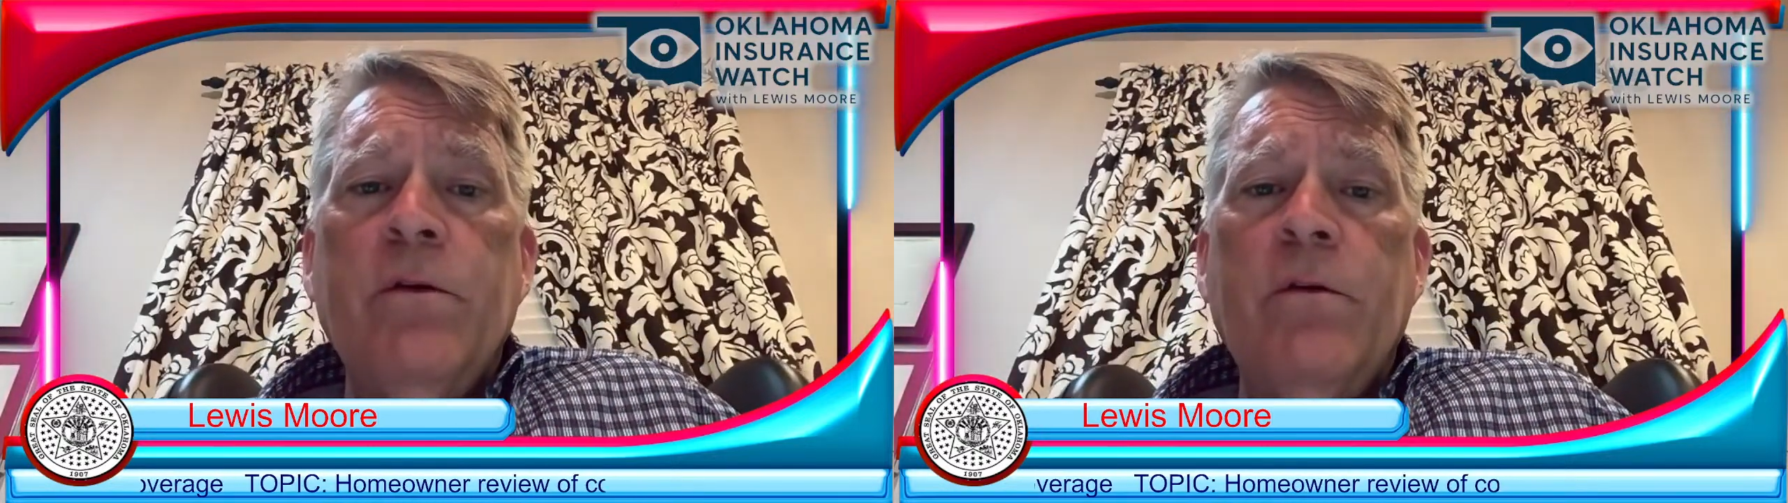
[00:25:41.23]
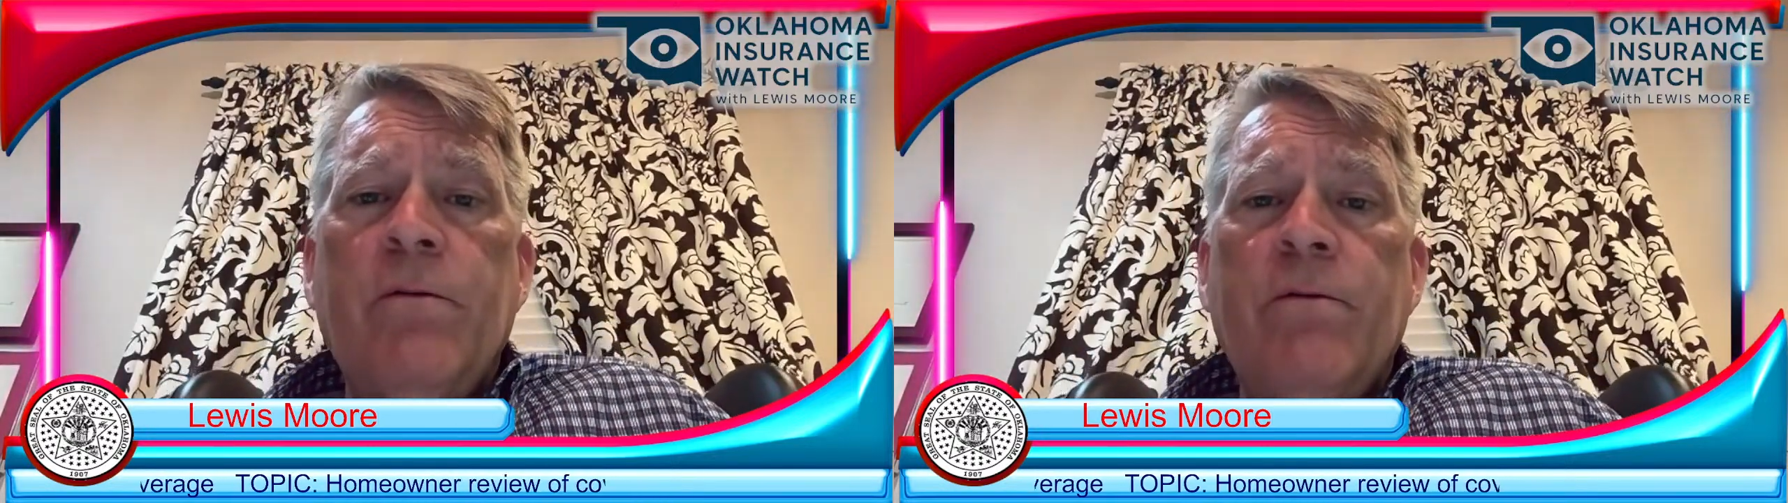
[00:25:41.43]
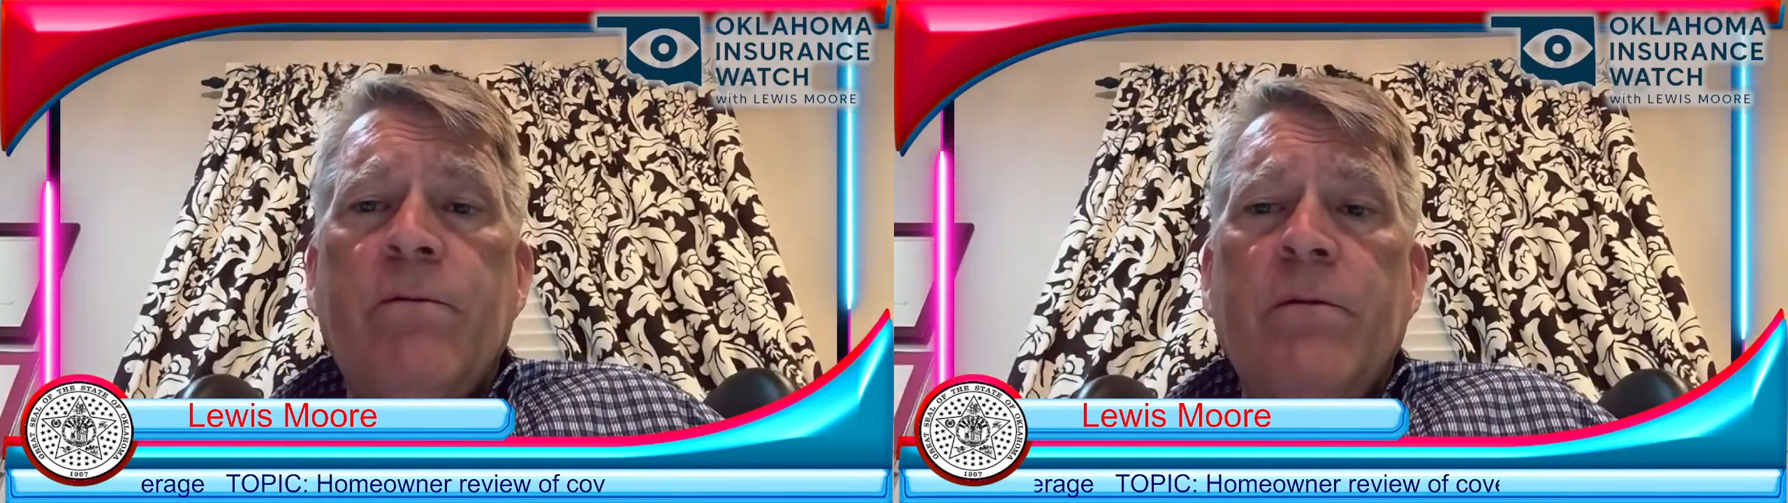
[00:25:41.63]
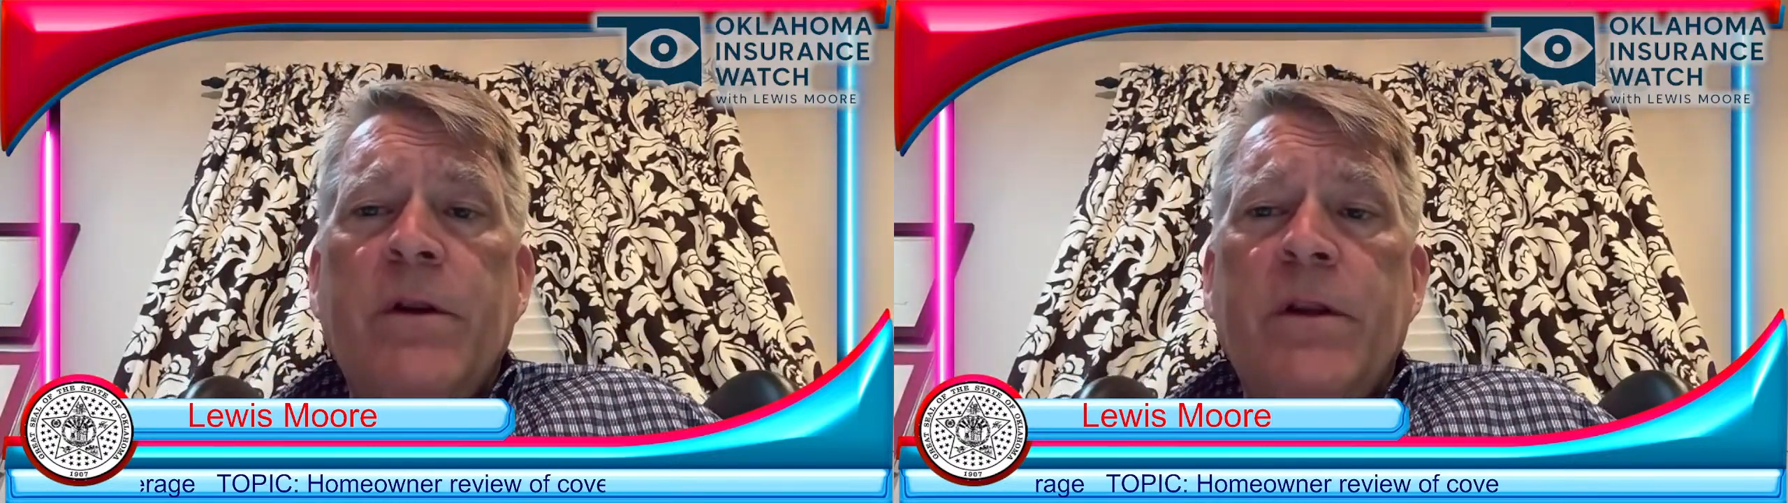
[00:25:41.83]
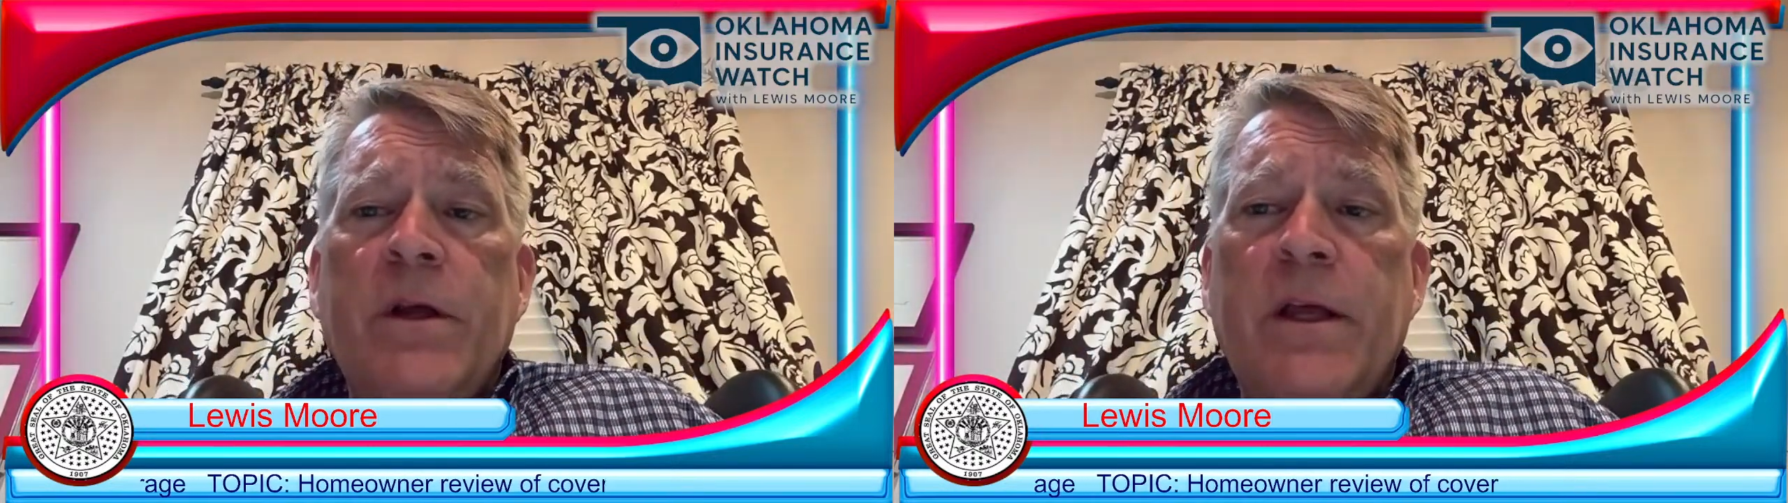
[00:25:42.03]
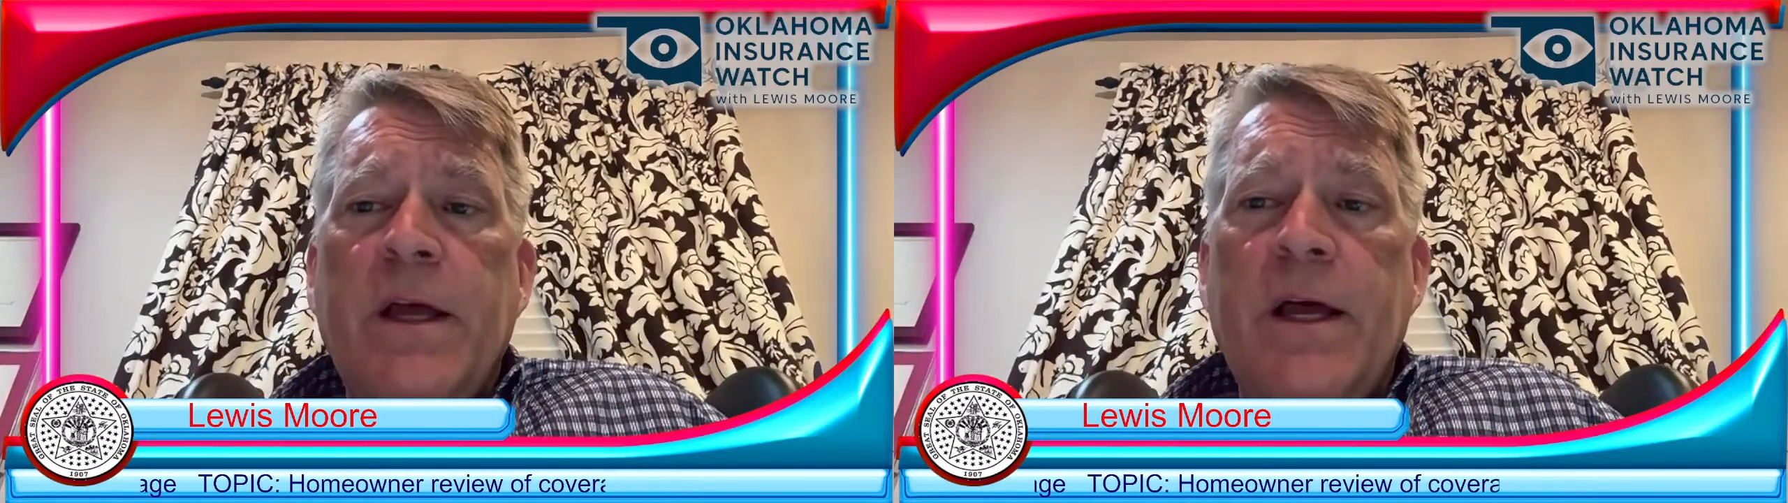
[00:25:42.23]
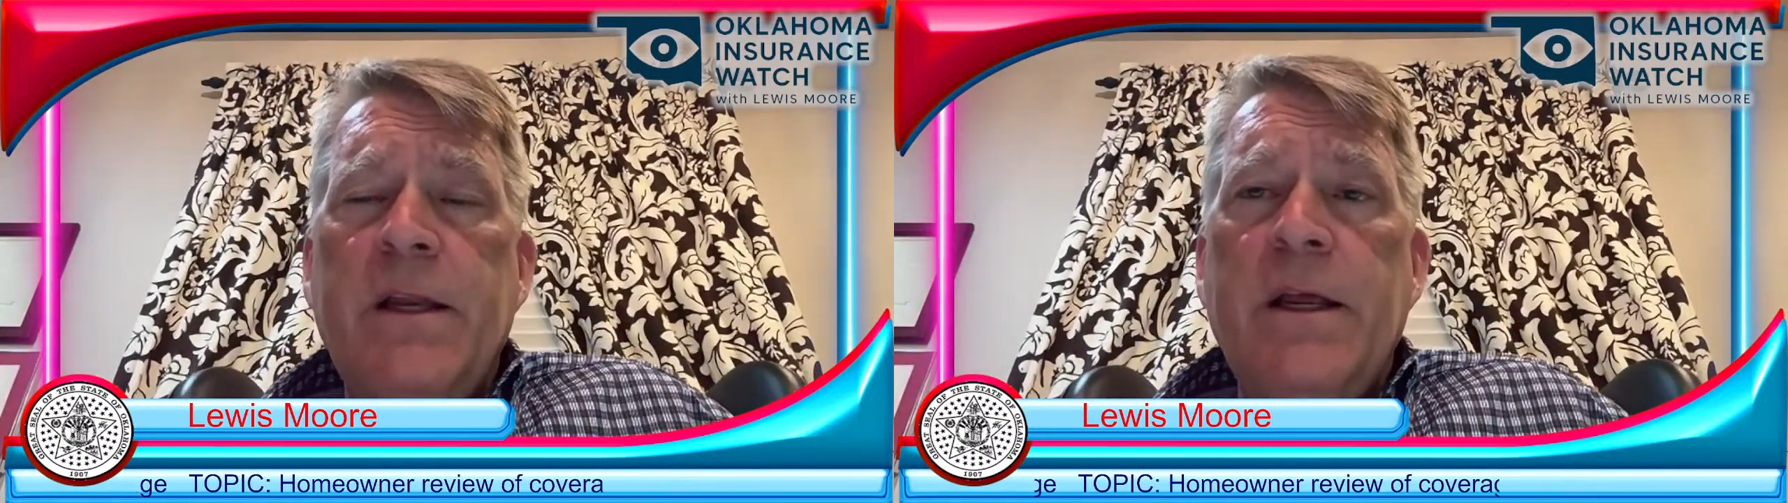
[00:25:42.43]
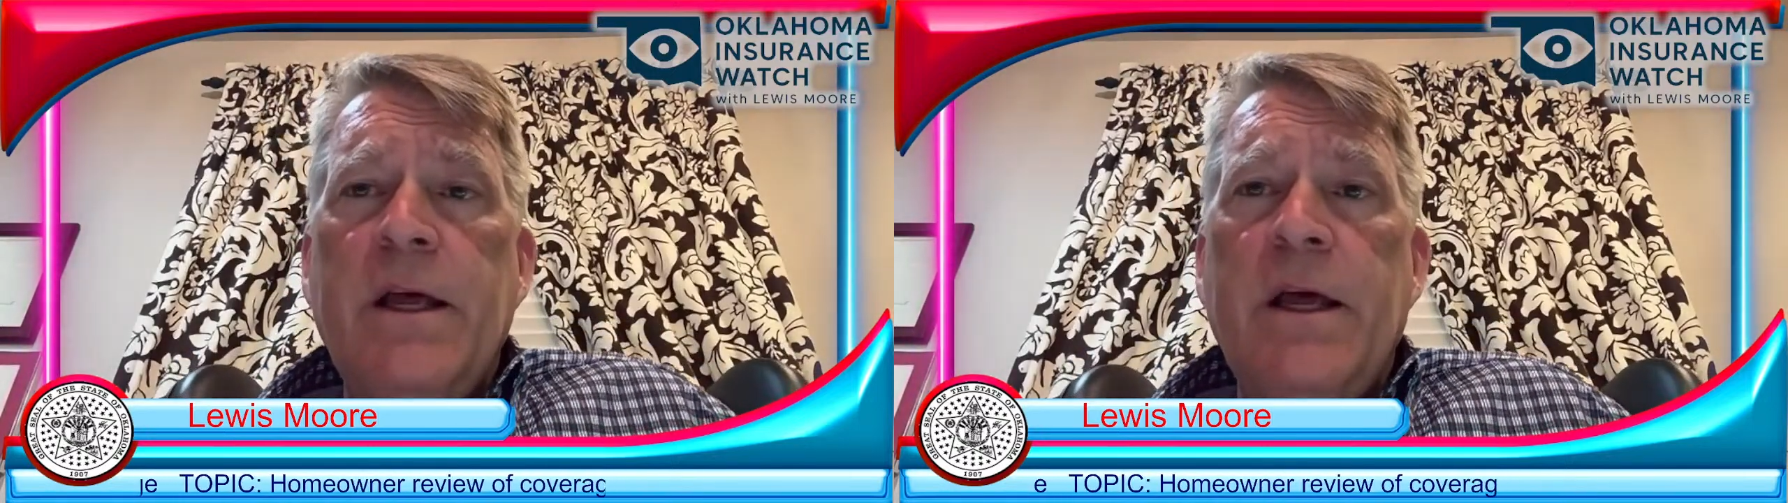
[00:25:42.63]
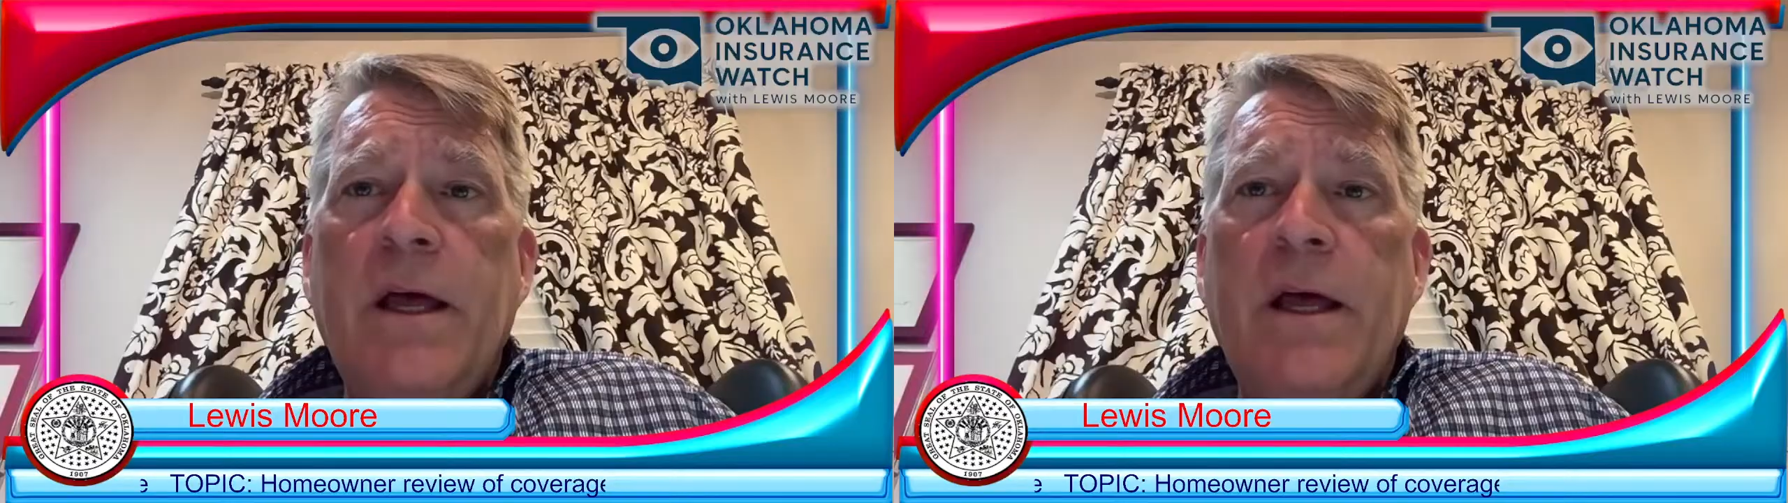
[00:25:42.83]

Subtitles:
to get